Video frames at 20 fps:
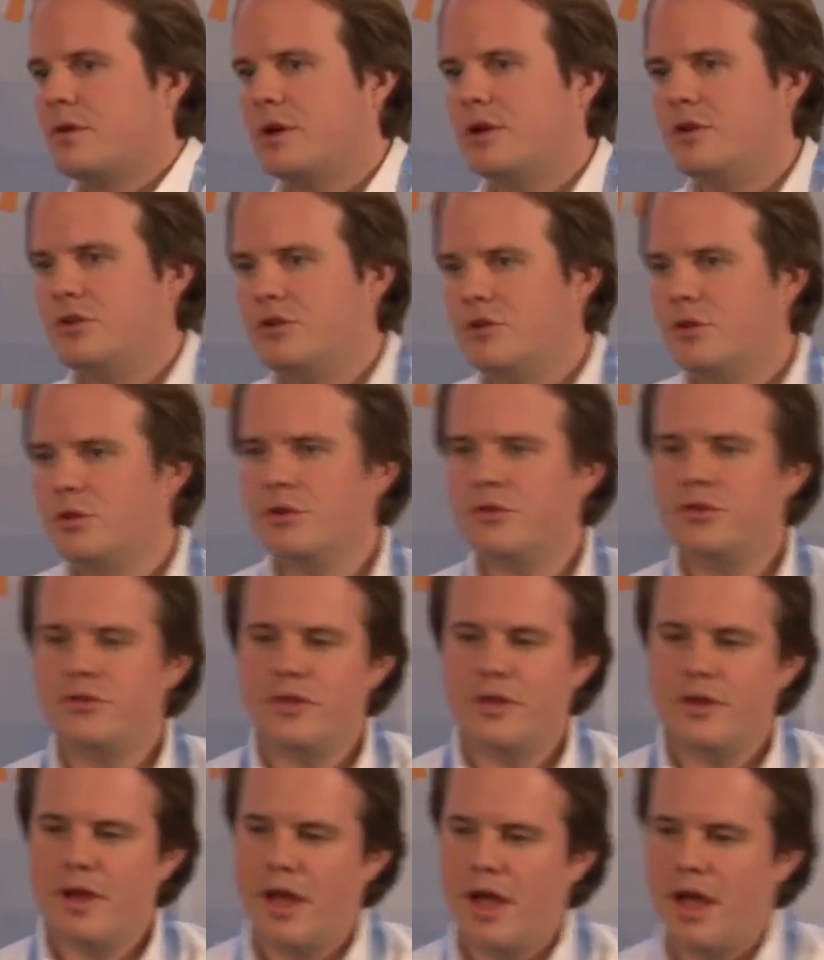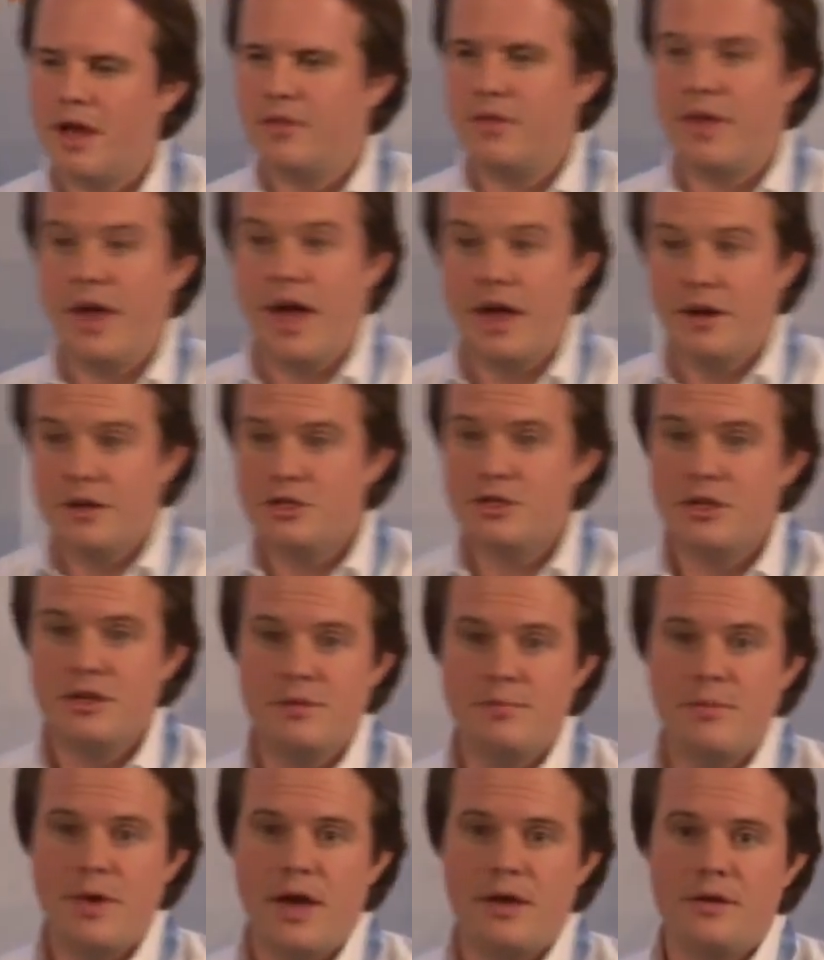to reduce
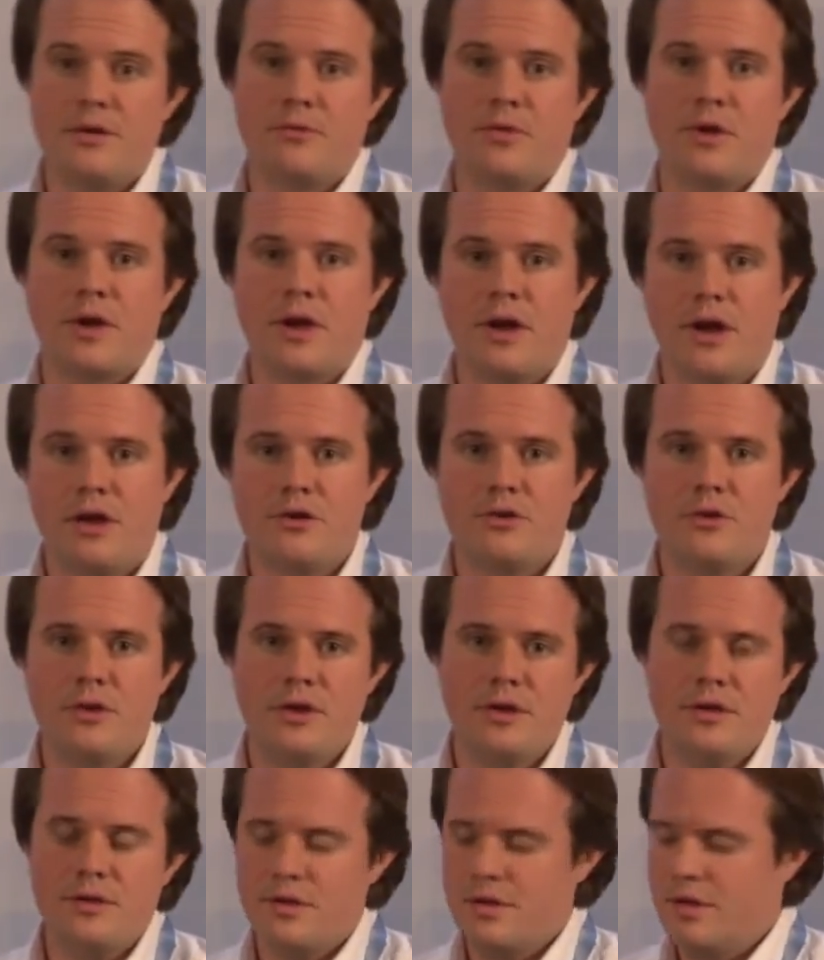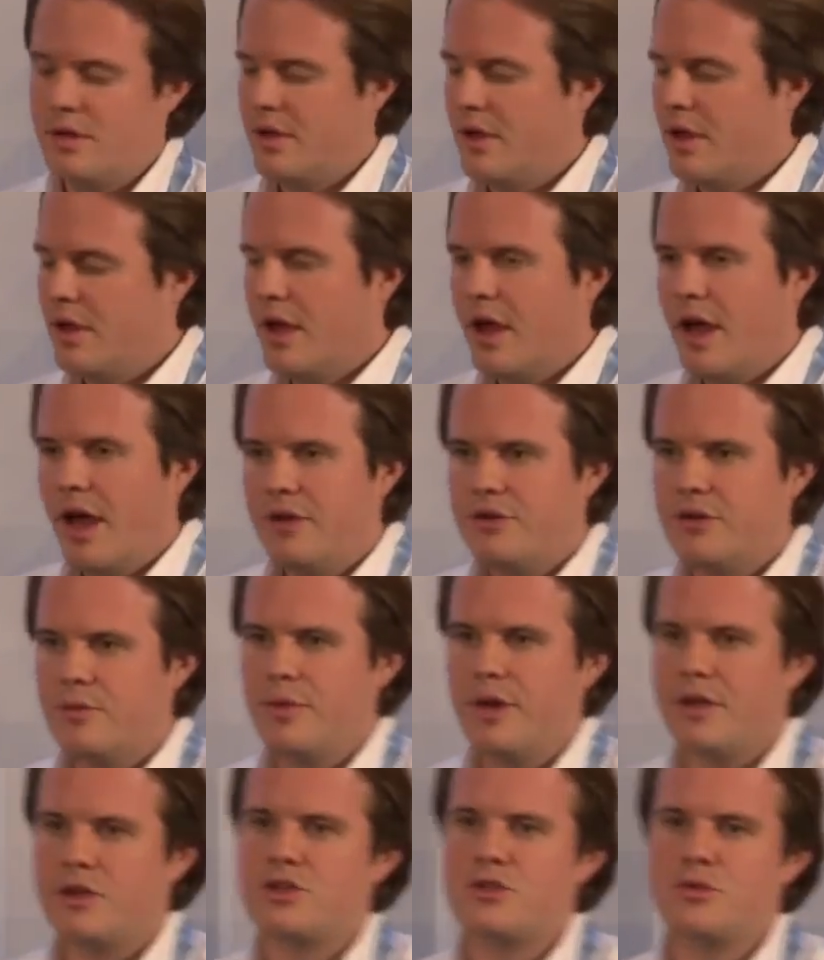energy demand of the country and
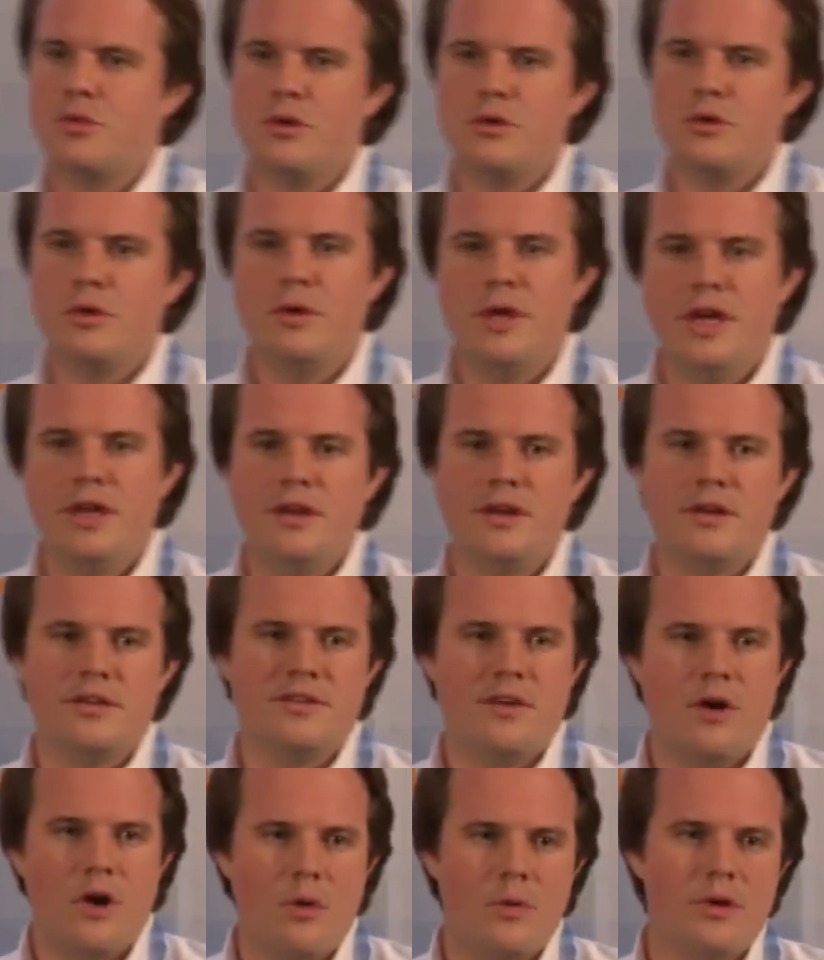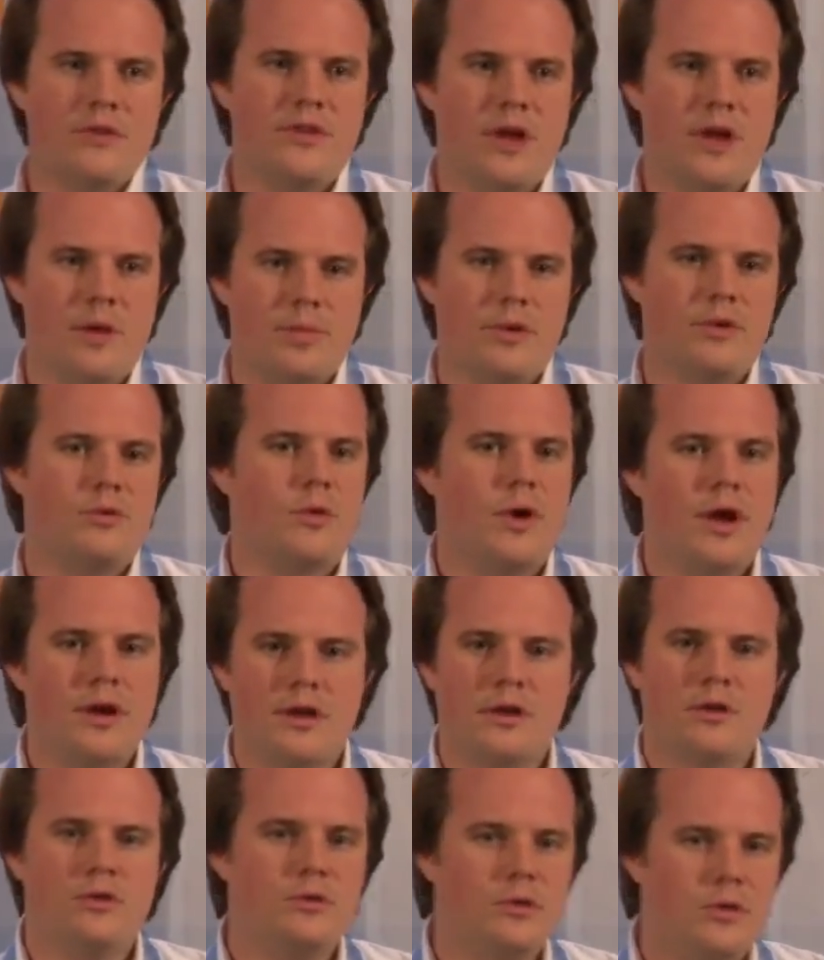to make sure your heating is always up and
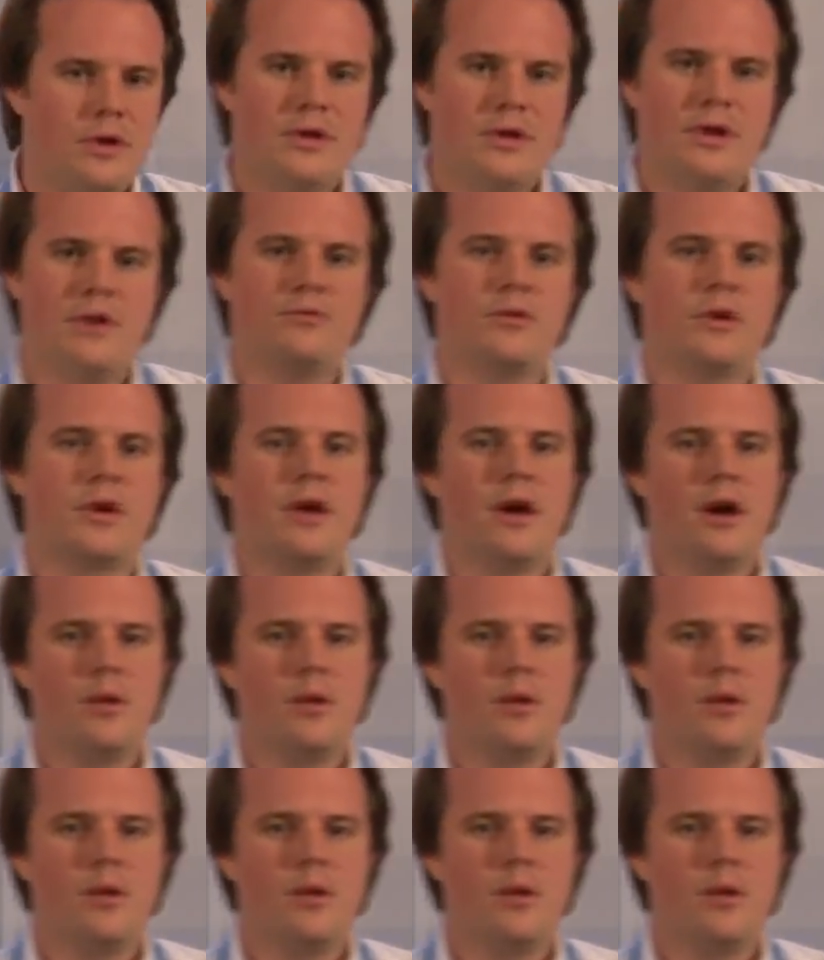running and you don't have to